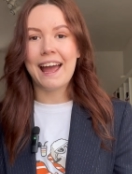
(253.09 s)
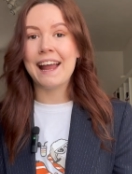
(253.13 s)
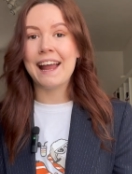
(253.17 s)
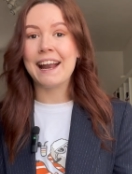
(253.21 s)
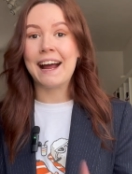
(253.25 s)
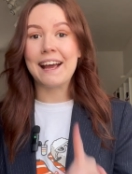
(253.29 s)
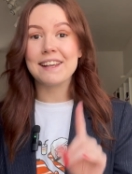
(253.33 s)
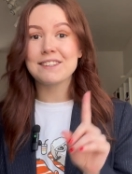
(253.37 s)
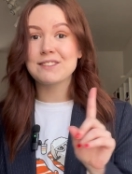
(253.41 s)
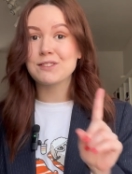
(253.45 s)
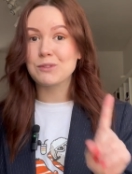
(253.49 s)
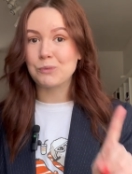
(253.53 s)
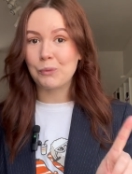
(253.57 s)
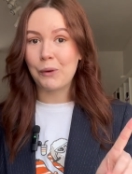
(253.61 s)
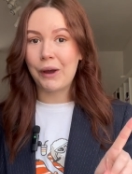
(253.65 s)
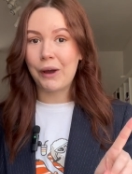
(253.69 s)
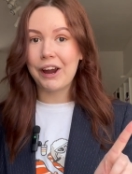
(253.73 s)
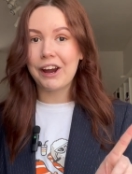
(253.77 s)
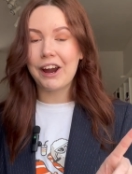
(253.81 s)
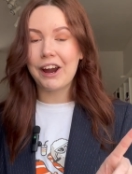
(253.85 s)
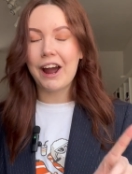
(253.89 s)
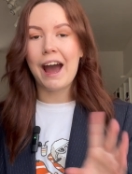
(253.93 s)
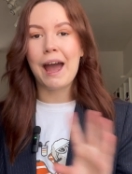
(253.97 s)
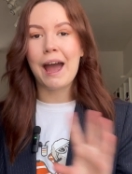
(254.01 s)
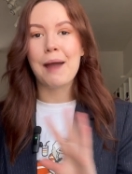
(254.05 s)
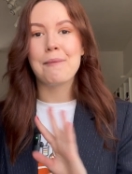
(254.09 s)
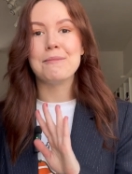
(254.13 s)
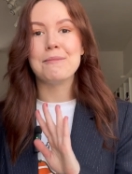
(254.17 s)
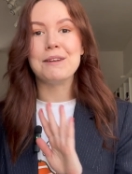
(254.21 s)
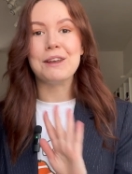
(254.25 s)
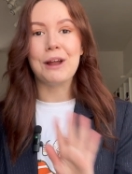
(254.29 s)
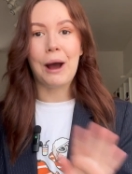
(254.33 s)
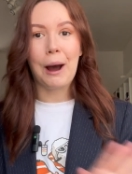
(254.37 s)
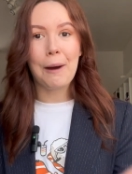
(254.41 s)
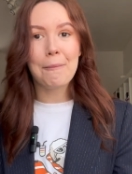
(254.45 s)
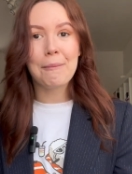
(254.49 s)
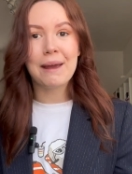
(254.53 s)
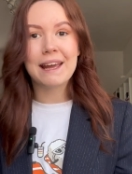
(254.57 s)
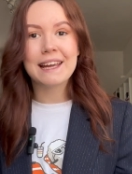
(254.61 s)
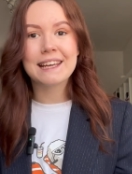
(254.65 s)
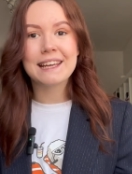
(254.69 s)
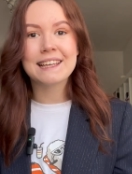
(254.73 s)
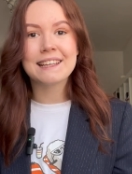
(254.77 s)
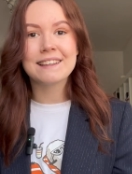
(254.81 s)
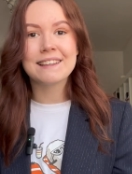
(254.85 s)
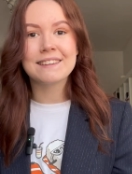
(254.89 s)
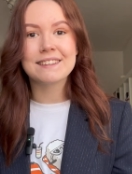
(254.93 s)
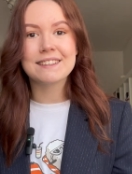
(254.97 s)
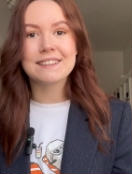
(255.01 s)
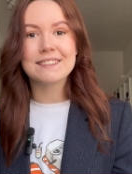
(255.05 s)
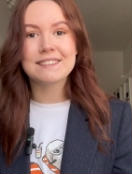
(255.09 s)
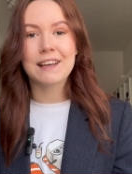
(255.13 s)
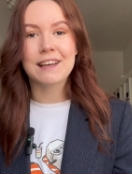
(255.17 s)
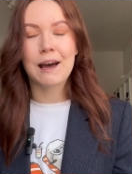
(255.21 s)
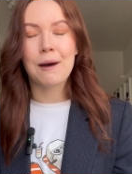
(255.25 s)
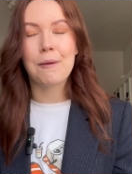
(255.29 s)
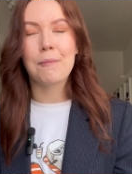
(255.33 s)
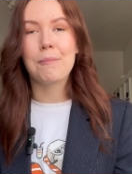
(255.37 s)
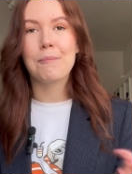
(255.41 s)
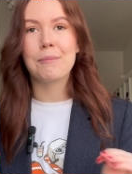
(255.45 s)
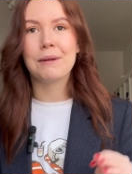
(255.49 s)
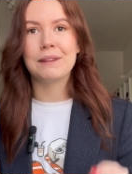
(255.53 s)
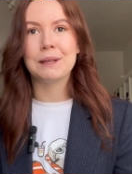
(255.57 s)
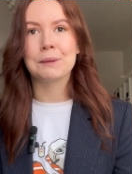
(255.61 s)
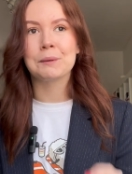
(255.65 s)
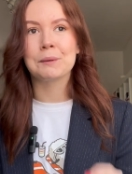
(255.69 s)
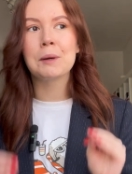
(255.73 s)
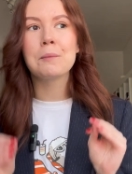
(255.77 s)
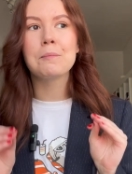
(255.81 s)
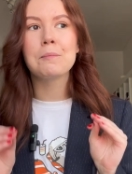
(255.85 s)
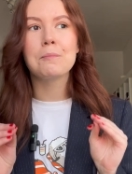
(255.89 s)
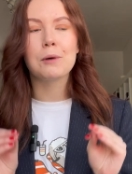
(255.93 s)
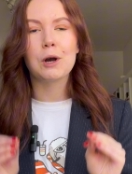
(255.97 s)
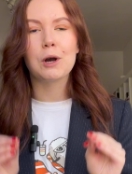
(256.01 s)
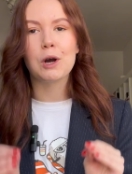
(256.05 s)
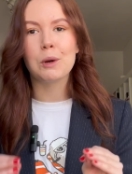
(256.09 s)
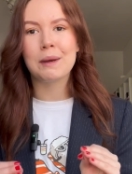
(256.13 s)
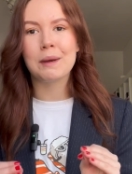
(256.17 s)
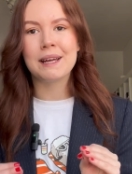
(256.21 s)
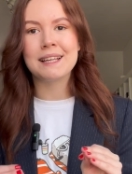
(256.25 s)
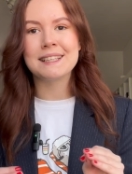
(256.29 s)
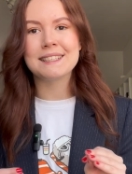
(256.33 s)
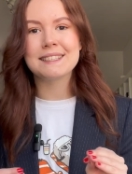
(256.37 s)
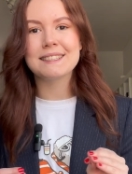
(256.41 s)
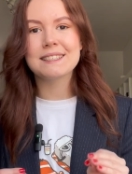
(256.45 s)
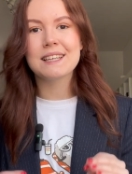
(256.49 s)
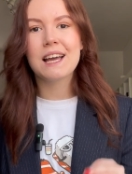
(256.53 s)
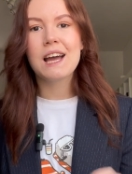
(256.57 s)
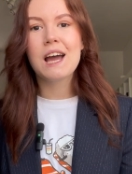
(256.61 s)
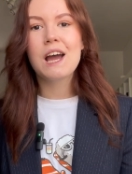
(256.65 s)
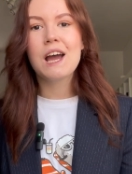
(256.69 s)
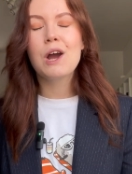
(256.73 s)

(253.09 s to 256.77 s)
And I swear I am not making this up, but there were moments